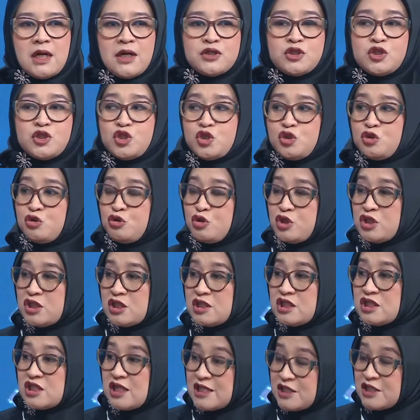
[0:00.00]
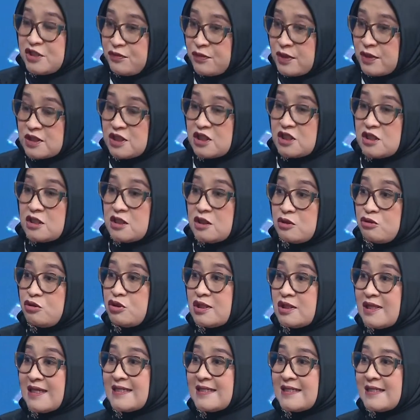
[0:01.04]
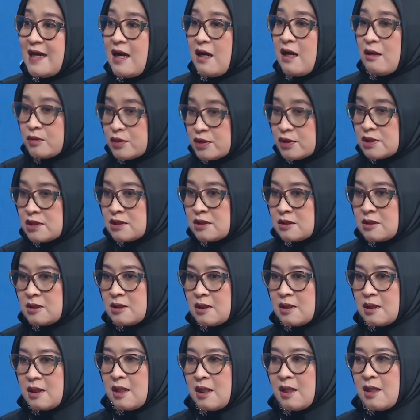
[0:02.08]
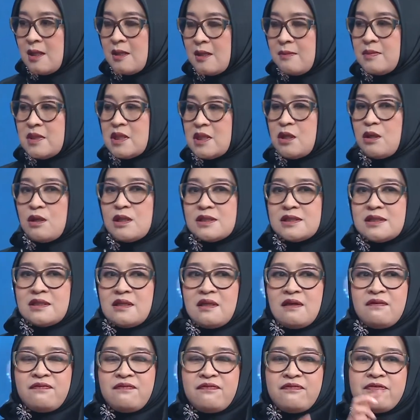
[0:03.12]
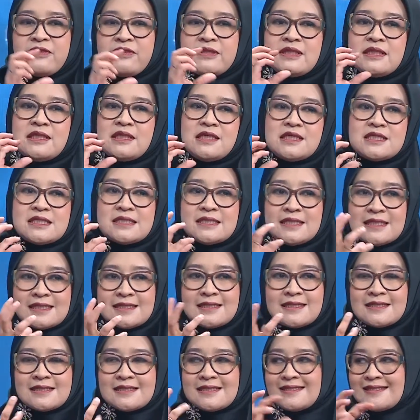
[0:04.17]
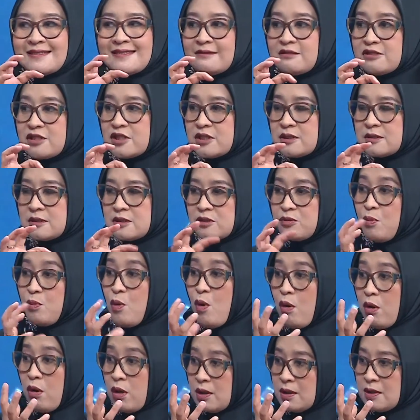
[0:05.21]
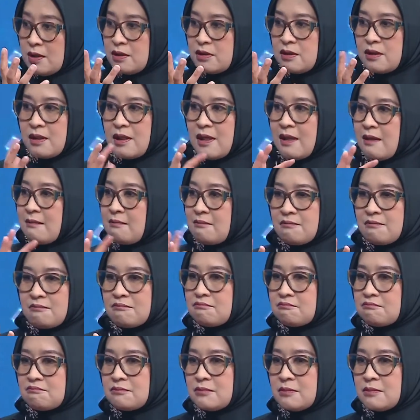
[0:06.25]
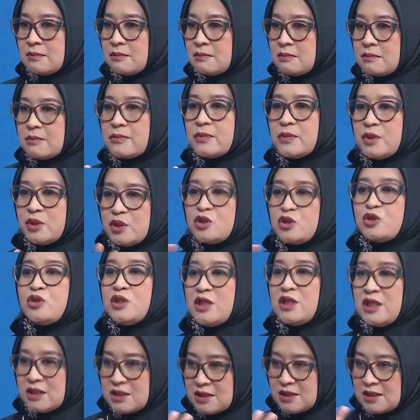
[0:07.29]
do the transvaginal ultrasounds because if the cyst is still small, you need